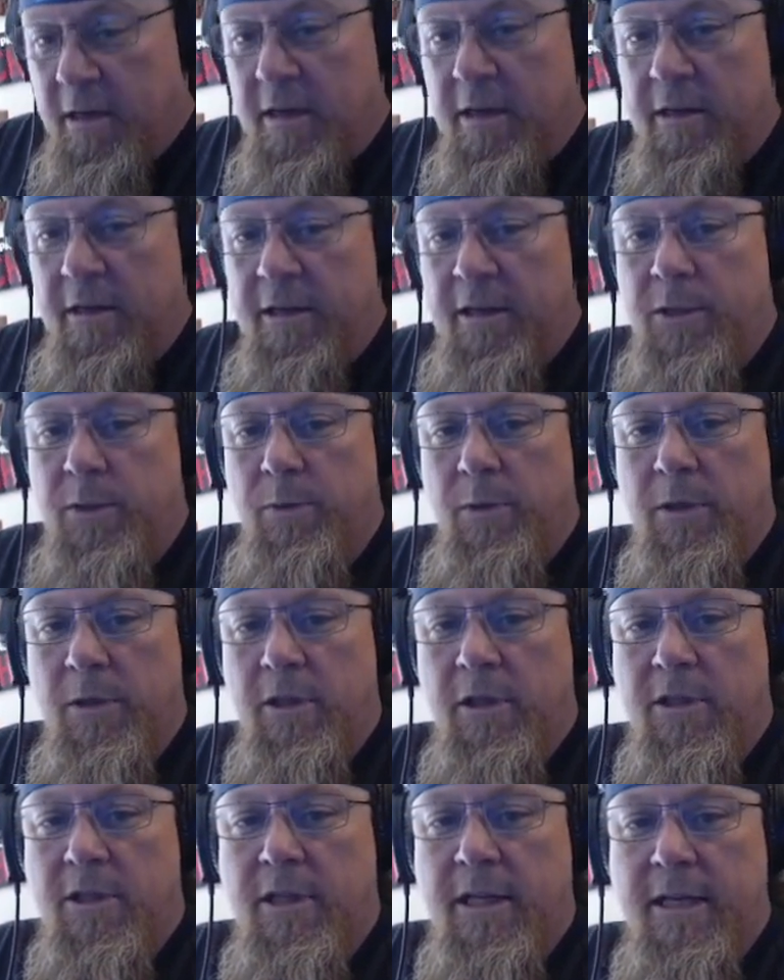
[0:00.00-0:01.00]
This
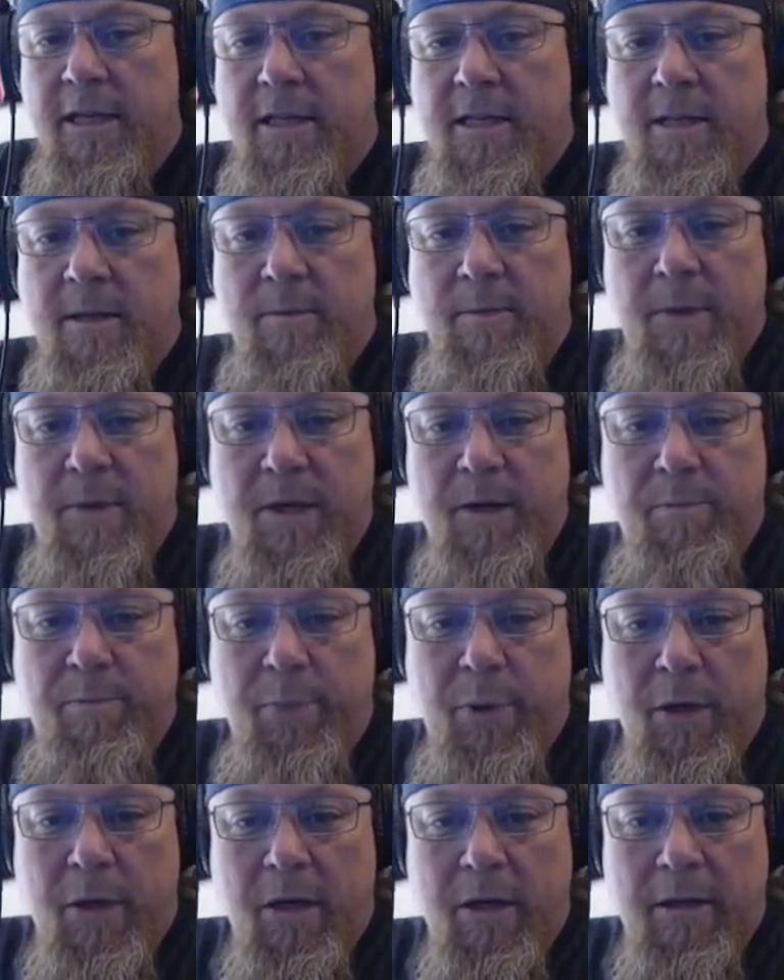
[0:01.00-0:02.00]
one looks like somebody
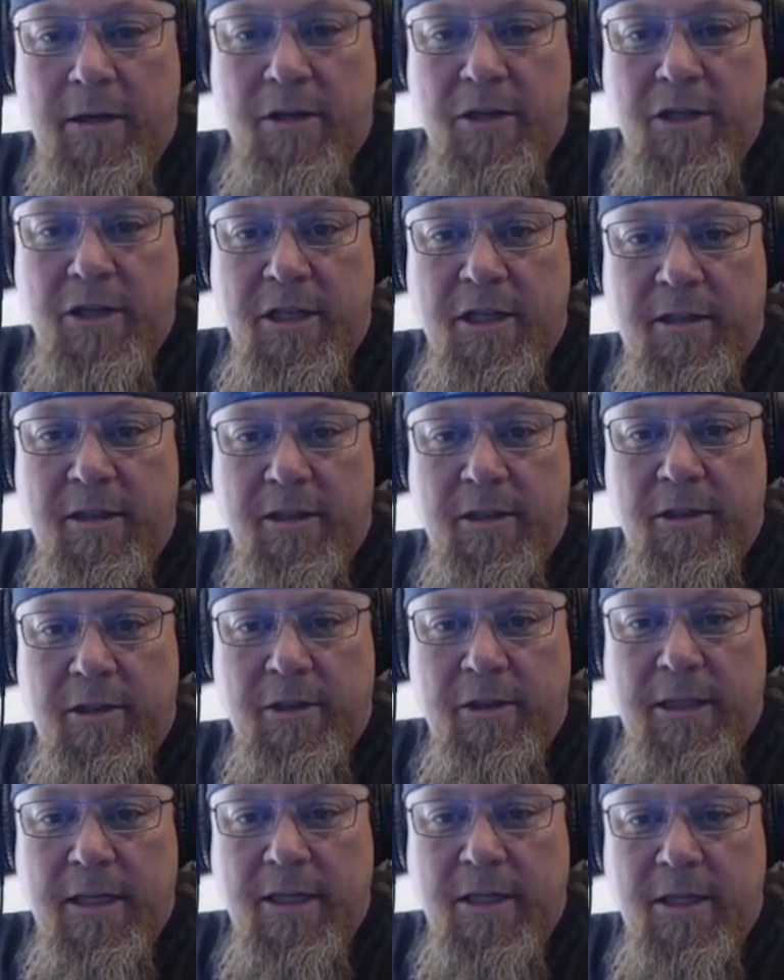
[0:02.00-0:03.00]
polished it,
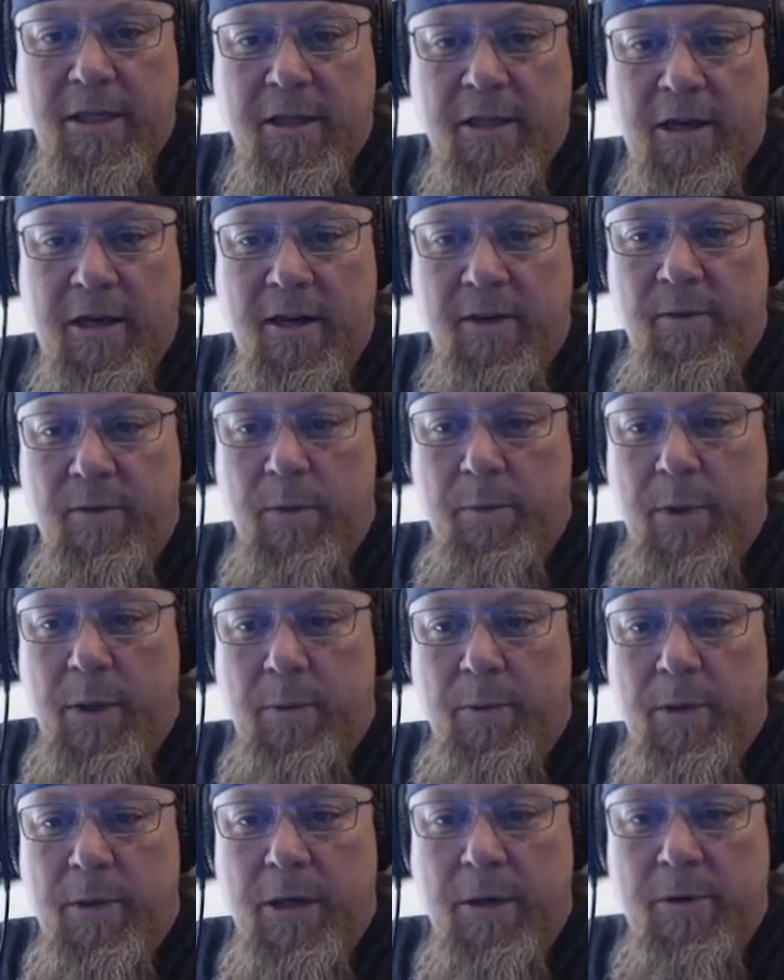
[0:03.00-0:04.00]
though. That's kind of a
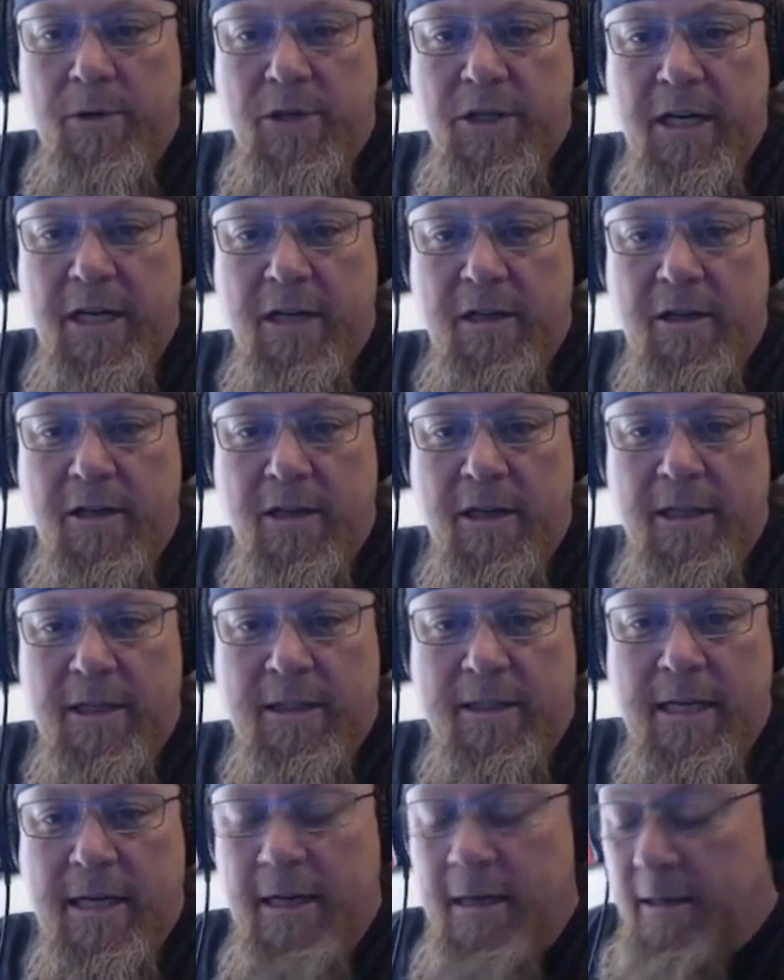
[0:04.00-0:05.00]
bummer. I wish I had
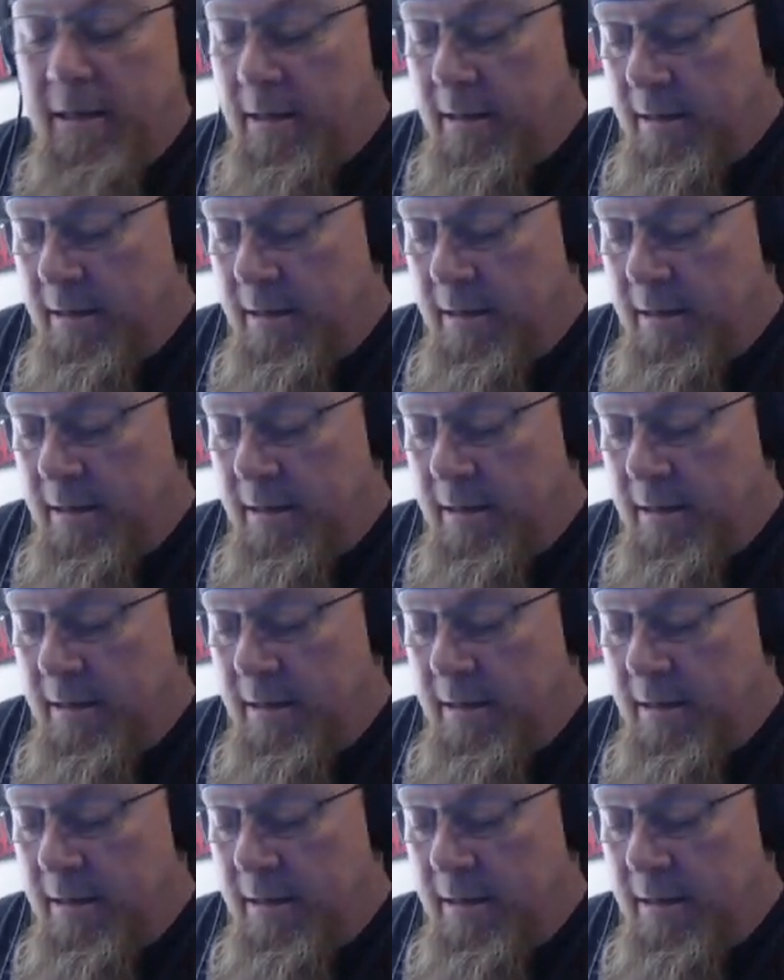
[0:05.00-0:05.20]
caught that.